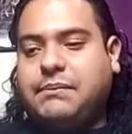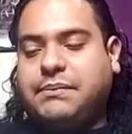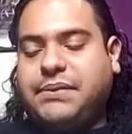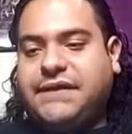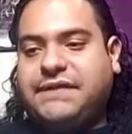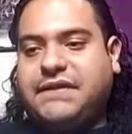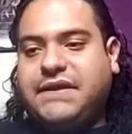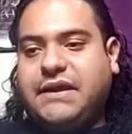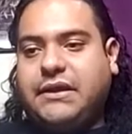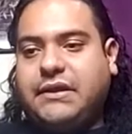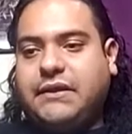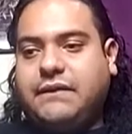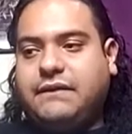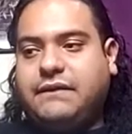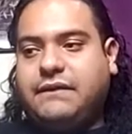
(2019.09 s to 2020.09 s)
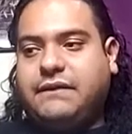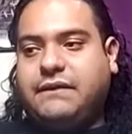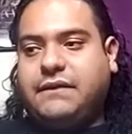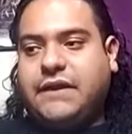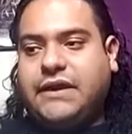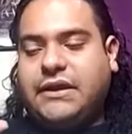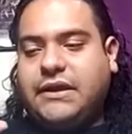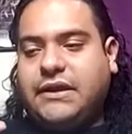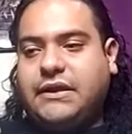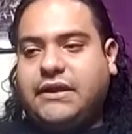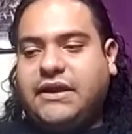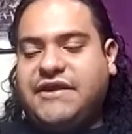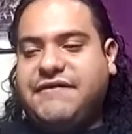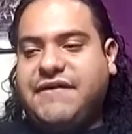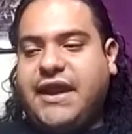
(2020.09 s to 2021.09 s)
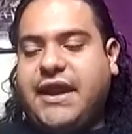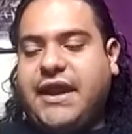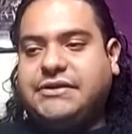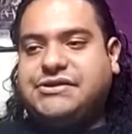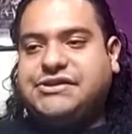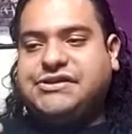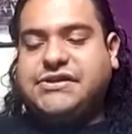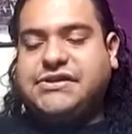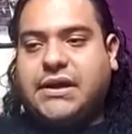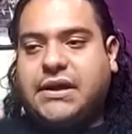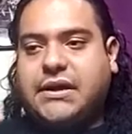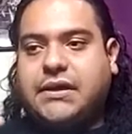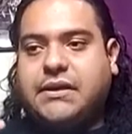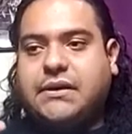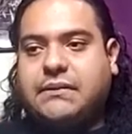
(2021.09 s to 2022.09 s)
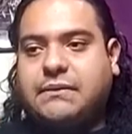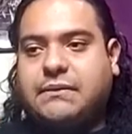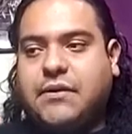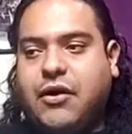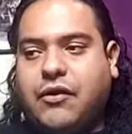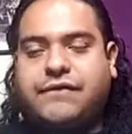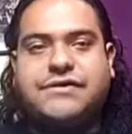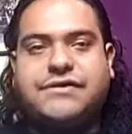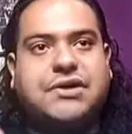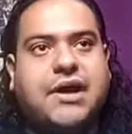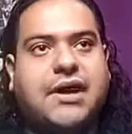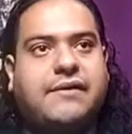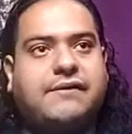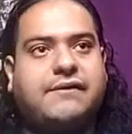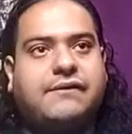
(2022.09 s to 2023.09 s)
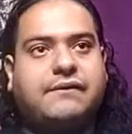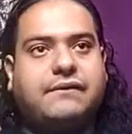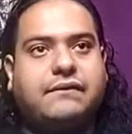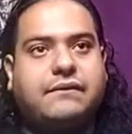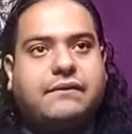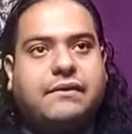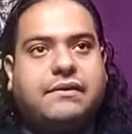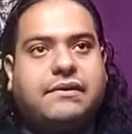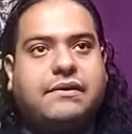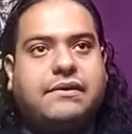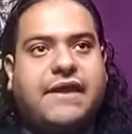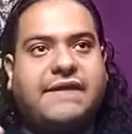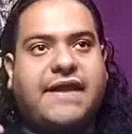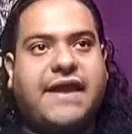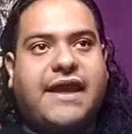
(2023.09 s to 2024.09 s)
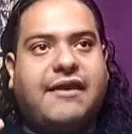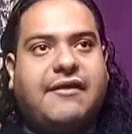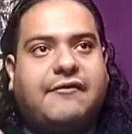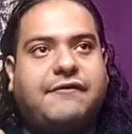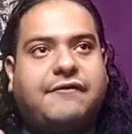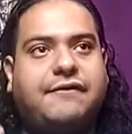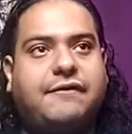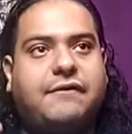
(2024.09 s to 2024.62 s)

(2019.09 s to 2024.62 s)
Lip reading: but the EVH overdrive that they have